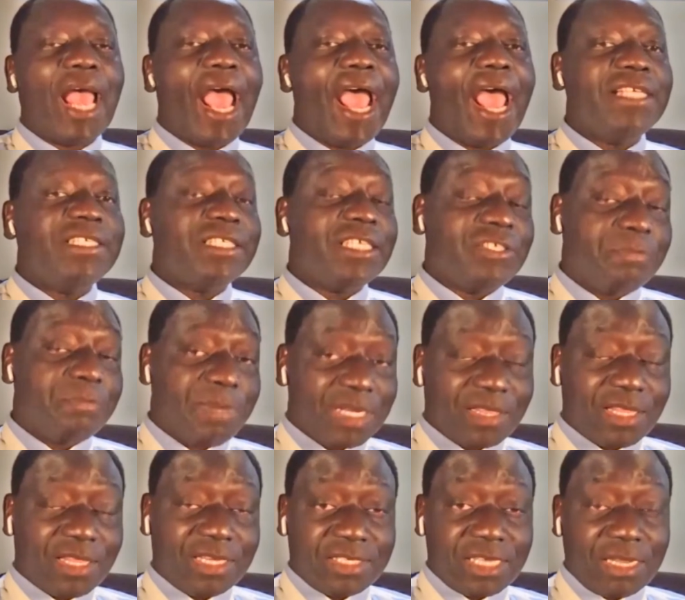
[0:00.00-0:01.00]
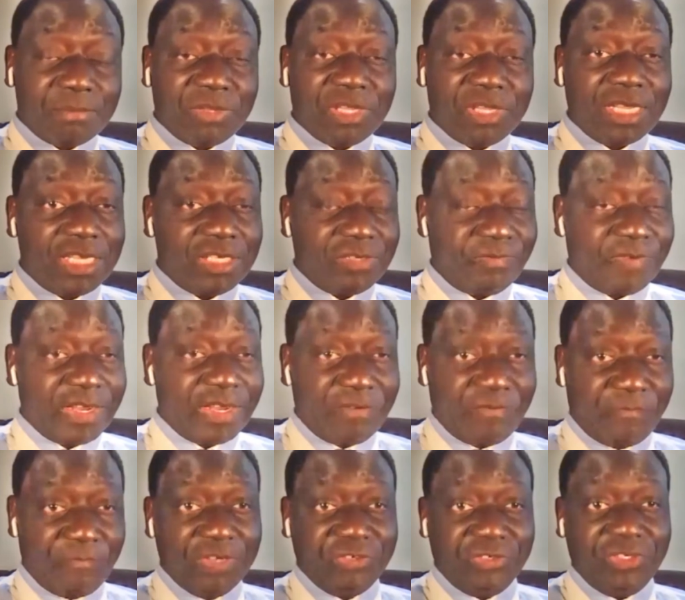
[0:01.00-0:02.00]
I suspect that something is very
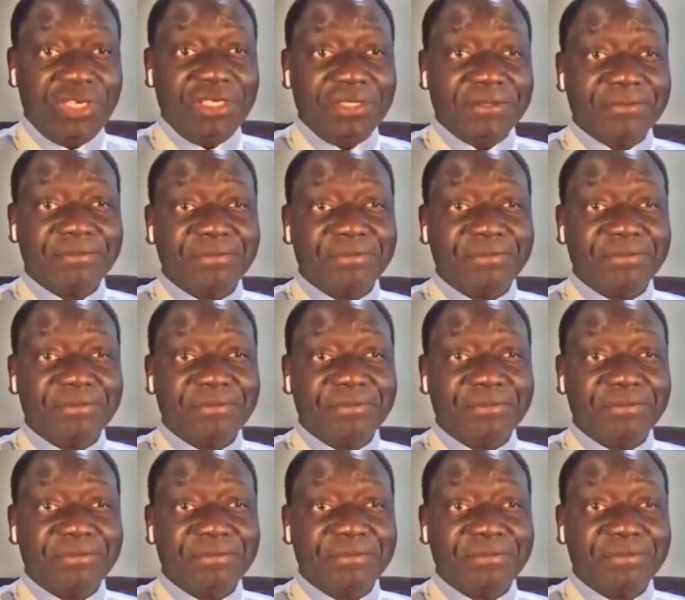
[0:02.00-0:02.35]
fishy.